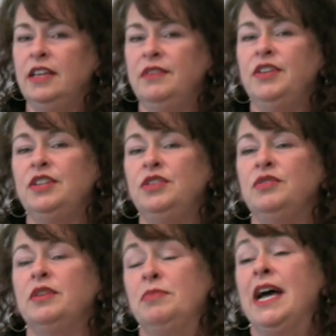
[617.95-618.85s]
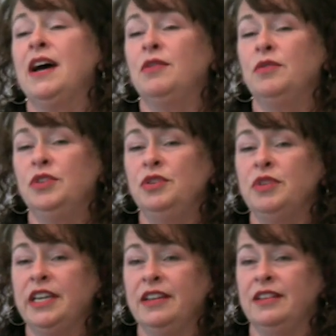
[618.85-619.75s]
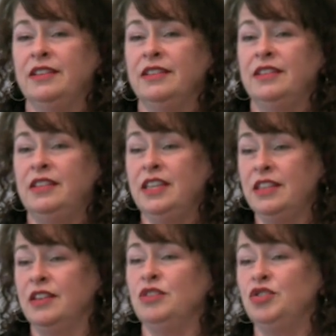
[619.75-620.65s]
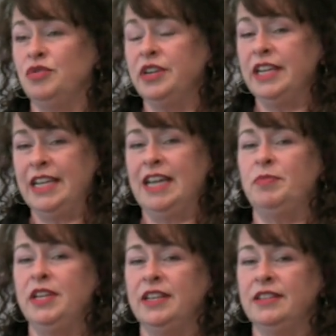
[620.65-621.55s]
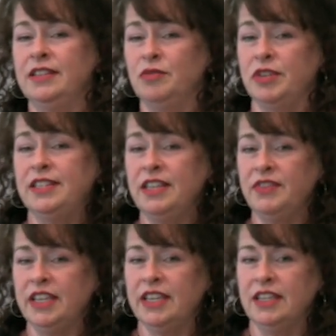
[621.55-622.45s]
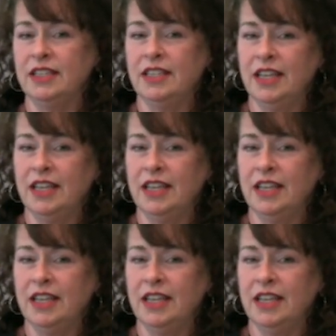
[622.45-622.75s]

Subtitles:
give it to them now. You can see their joy and happiness in receiving it,